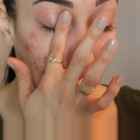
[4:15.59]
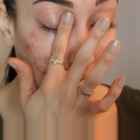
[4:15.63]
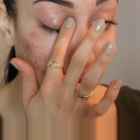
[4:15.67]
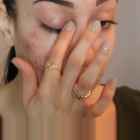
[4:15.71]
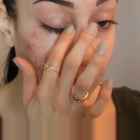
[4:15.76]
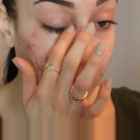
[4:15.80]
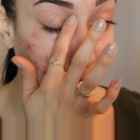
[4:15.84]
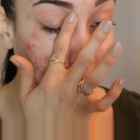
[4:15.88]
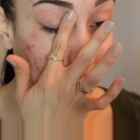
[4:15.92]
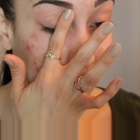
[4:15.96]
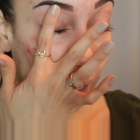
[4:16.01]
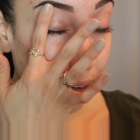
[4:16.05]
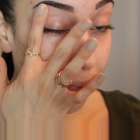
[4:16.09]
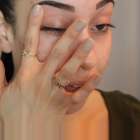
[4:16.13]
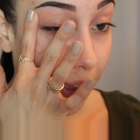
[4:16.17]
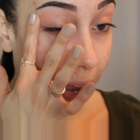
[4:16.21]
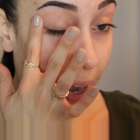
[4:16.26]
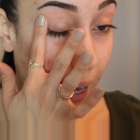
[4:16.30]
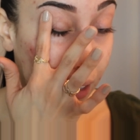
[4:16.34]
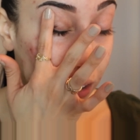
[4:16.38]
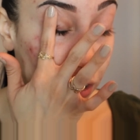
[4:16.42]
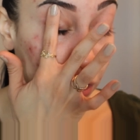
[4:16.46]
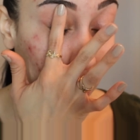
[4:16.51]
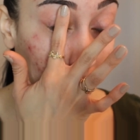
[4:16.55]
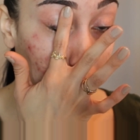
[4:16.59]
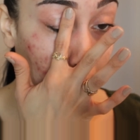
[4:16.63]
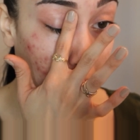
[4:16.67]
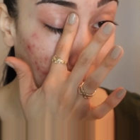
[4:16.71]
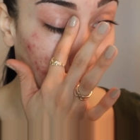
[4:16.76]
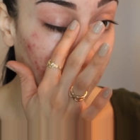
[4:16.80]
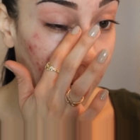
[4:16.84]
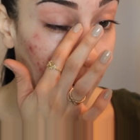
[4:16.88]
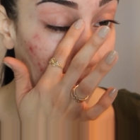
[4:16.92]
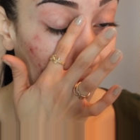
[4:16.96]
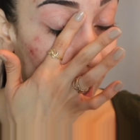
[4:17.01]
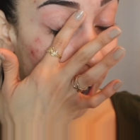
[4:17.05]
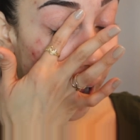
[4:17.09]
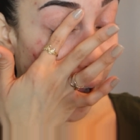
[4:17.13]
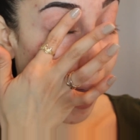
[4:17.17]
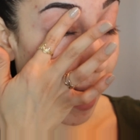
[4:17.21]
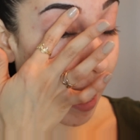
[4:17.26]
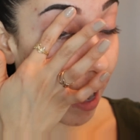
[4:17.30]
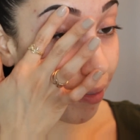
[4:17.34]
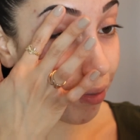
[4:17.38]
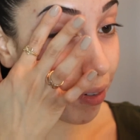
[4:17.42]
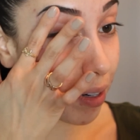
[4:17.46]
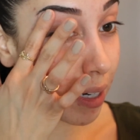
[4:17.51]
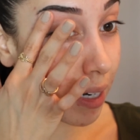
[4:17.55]
just to save that extra money. I
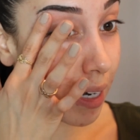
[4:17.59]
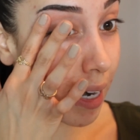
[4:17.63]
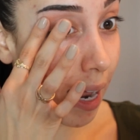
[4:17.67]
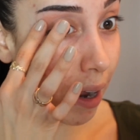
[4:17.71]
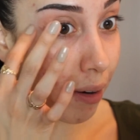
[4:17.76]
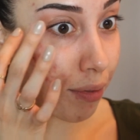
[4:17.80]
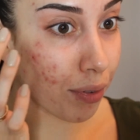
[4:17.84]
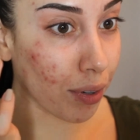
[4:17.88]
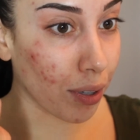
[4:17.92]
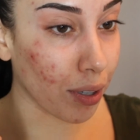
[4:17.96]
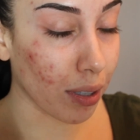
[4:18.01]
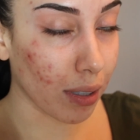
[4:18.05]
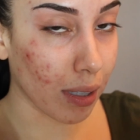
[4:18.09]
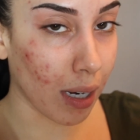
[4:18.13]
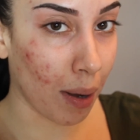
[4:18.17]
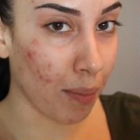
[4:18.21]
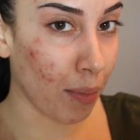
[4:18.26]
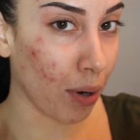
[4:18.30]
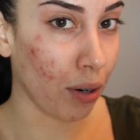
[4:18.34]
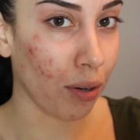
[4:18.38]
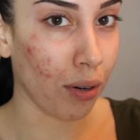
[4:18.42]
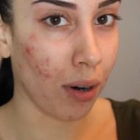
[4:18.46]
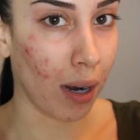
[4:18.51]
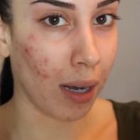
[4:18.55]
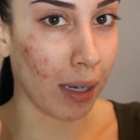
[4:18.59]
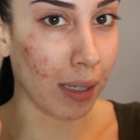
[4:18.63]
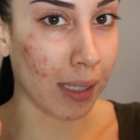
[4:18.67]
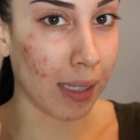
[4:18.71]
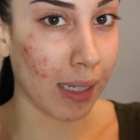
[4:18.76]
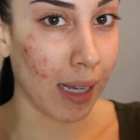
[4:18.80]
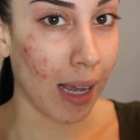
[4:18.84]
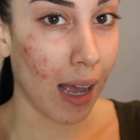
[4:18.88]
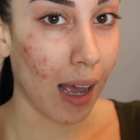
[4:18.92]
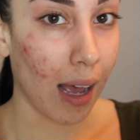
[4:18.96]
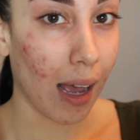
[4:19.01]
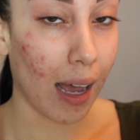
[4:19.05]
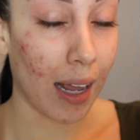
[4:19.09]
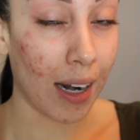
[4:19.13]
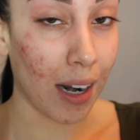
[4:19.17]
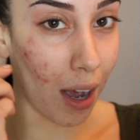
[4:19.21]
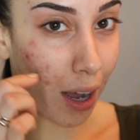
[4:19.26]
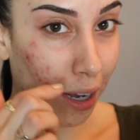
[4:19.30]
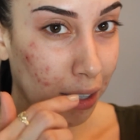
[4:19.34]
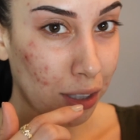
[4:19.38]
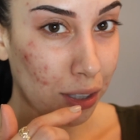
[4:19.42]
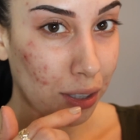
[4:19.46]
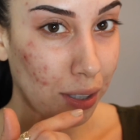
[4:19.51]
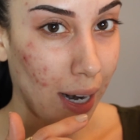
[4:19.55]
have never come across an
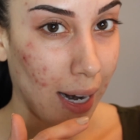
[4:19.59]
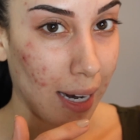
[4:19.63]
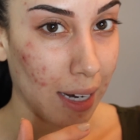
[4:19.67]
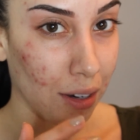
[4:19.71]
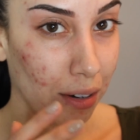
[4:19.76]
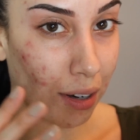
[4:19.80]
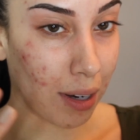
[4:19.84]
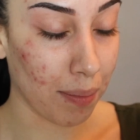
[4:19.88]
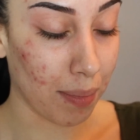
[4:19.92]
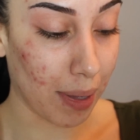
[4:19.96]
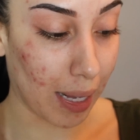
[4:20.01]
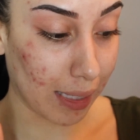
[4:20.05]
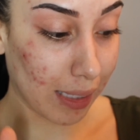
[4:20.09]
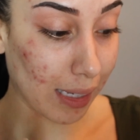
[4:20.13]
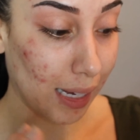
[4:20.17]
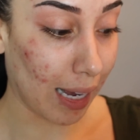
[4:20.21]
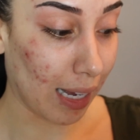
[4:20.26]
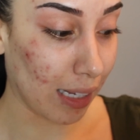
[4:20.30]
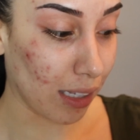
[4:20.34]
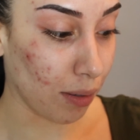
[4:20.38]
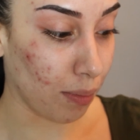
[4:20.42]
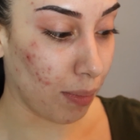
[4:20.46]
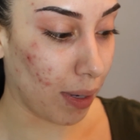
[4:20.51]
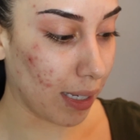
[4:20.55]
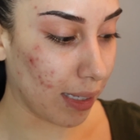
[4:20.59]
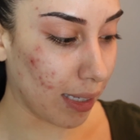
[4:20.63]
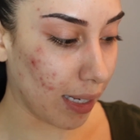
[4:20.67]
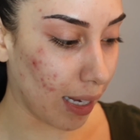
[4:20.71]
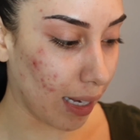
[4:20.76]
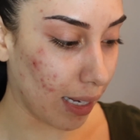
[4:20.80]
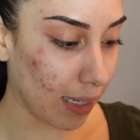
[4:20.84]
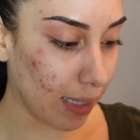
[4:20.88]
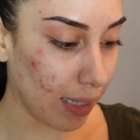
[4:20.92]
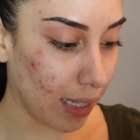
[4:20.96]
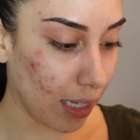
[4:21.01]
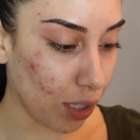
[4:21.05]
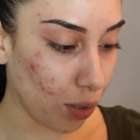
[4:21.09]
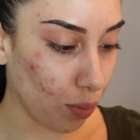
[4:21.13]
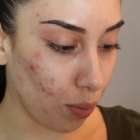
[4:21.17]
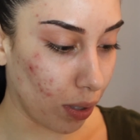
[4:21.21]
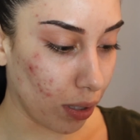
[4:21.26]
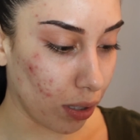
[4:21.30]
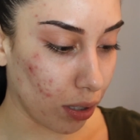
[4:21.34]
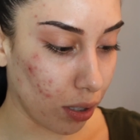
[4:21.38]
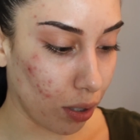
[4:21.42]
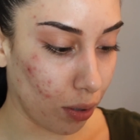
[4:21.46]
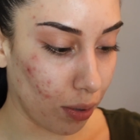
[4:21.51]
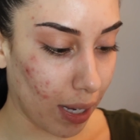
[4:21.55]
under eye cream that's as amazing as this
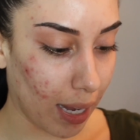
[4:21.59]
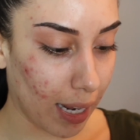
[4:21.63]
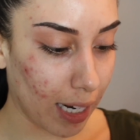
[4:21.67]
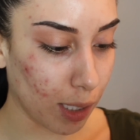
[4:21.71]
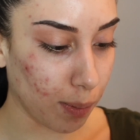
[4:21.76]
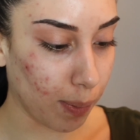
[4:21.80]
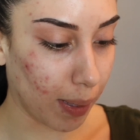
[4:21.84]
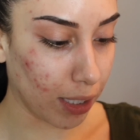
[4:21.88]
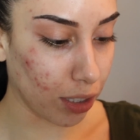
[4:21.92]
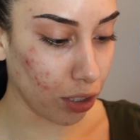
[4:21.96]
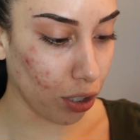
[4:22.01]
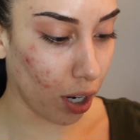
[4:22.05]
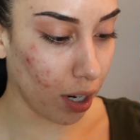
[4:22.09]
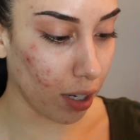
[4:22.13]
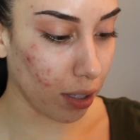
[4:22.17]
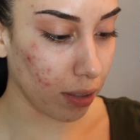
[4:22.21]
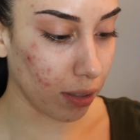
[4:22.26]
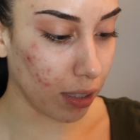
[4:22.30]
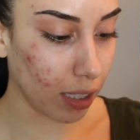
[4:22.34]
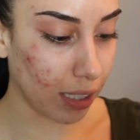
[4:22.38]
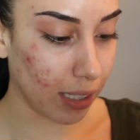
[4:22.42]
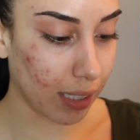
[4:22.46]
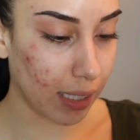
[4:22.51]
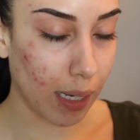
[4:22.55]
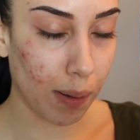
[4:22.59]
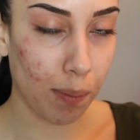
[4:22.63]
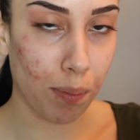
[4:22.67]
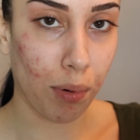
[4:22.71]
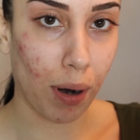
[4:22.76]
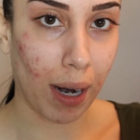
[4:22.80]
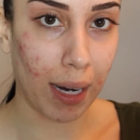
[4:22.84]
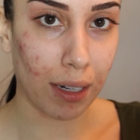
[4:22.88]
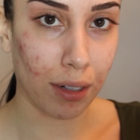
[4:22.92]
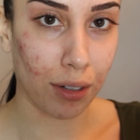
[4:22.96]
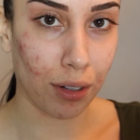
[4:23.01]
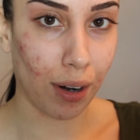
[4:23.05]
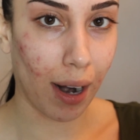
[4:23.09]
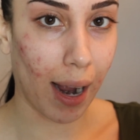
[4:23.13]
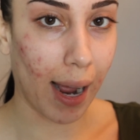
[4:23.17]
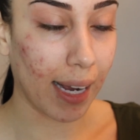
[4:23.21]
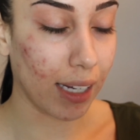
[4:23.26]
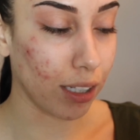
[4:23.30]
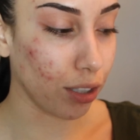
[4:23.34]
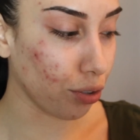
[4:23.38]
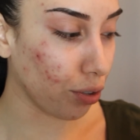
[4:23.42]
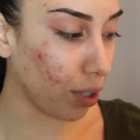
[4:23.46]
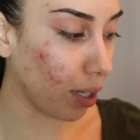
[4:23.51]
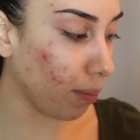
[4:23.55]
one. So again, it's by Tarte, the C Brightener
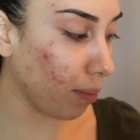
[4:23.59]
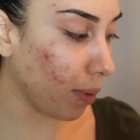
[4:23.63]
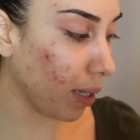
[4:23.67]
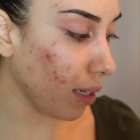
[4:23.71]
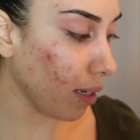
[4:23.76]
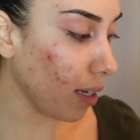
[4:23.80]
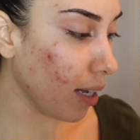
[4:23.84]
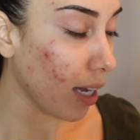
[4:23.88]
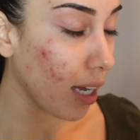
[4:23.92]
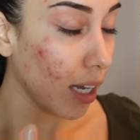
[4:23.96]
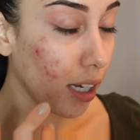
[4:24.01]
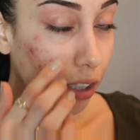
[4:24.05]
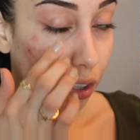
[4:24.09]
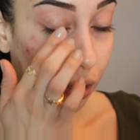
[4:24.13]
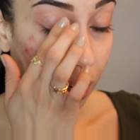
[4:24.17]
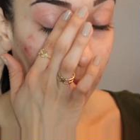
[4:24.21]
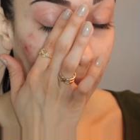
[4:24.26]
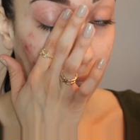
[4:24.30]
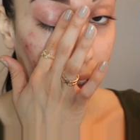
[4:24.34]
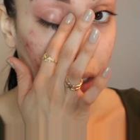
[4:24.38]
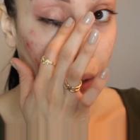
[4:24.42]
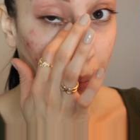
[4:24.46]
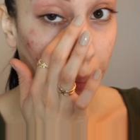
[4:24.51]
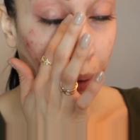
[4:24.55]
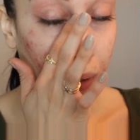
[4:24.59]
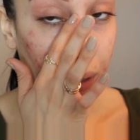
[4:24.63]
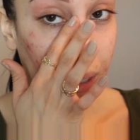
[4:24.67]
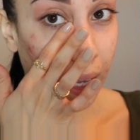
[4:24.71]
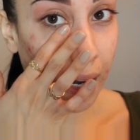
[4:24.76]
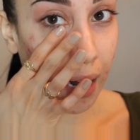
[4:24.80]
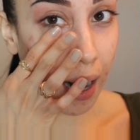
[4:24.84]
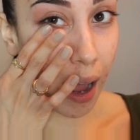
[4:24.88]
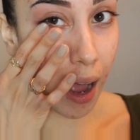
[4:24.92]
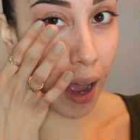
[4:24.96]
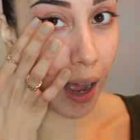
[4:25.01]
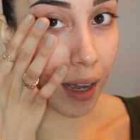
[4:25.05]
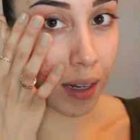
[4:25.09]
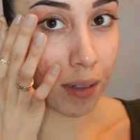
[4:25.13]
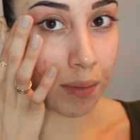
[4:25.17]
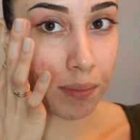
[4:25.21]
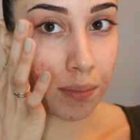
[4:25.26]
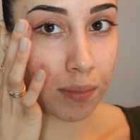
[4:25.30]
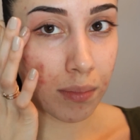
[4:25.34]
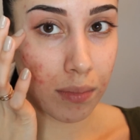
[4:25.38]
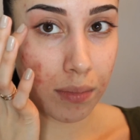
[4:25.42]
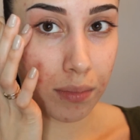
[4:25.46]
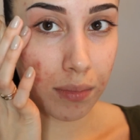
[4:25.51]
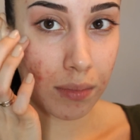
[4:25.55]
Eye Treatment. So I like to put that
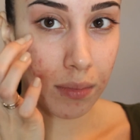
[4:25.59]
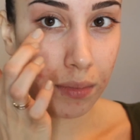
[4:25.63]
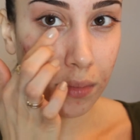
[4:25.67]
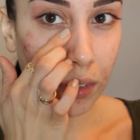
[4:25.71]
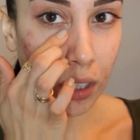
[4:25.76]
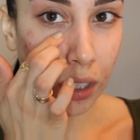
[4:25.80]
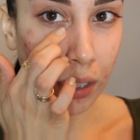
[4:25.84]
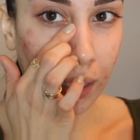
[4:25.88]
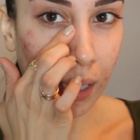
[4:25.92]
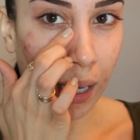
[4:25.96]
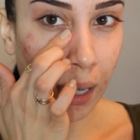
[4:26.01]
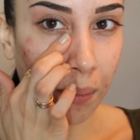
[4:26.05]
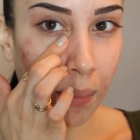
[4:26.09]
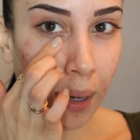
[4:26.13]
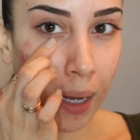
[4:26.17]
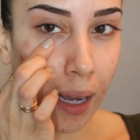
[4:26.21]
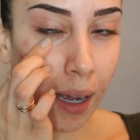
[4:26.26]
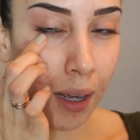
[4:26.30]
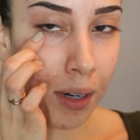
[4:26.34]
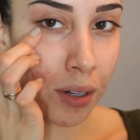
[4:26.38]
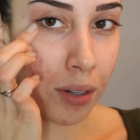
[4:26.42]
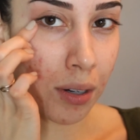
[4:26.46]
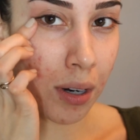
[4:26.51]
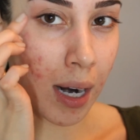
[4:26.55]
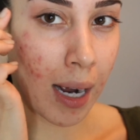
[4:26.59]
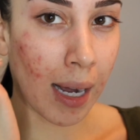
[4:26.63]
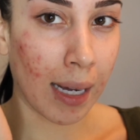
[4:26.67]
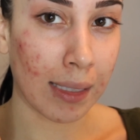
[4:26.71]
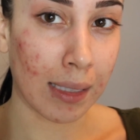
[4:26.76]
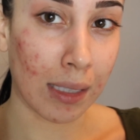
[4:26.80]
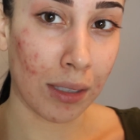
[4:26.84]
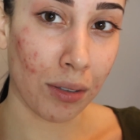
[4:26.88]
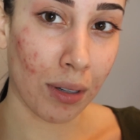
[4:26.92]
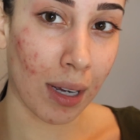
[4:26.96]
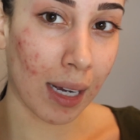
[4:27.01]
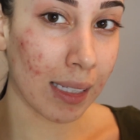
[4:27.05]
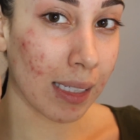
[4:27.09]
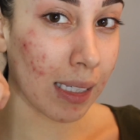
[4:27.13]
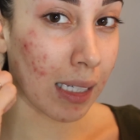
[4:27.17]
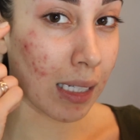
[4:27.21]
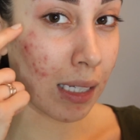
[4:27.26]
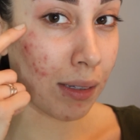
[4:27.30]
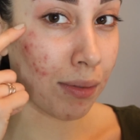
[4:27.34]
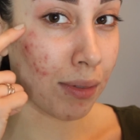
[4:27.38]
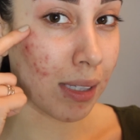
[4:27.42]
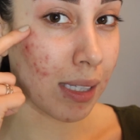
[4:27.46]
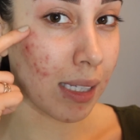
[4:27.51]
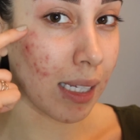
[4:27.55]
on, just on my under eyes, and you guys
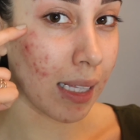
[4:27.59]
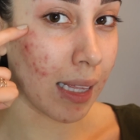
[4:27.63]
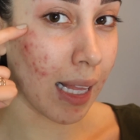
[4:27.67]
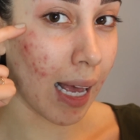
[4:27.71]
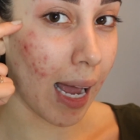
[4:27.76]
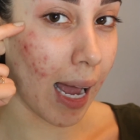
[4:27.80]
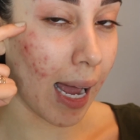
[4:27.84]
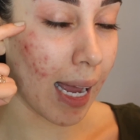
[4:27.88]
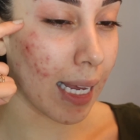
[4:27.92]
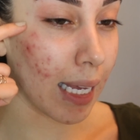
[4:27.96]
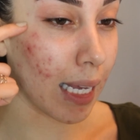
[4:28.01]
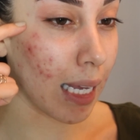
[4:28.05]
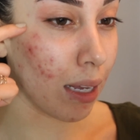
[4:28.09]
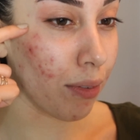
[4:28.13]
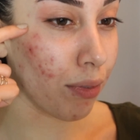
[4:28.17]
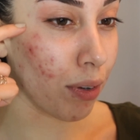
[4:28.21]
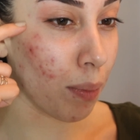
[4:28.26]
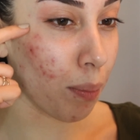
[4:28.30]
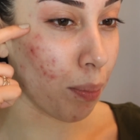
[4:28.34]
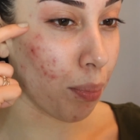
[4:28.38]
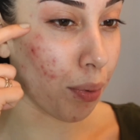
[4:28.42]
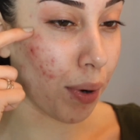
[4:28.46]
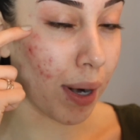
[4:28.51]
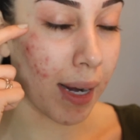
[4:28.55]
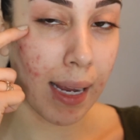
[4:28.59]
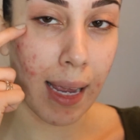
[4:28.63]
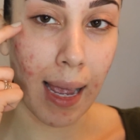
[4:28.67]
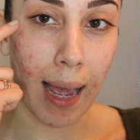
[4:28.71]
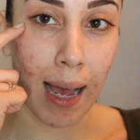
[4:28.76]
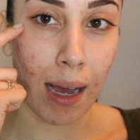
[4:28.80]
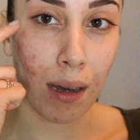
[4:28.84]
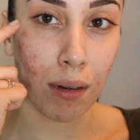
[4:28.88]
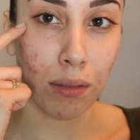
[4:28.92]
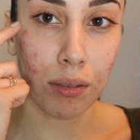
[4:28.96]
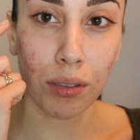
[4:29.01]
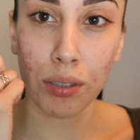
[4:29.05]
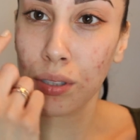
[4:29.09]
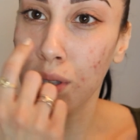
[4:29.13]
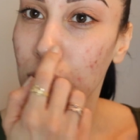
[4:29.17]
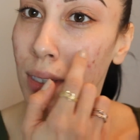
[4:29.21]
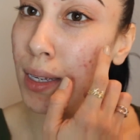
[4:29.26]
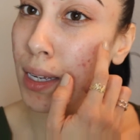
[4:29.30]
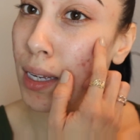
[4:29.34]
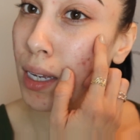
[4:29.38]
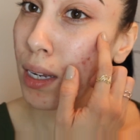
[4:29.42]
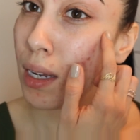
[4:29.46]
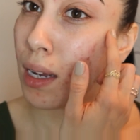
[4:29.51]
can even see that I even break out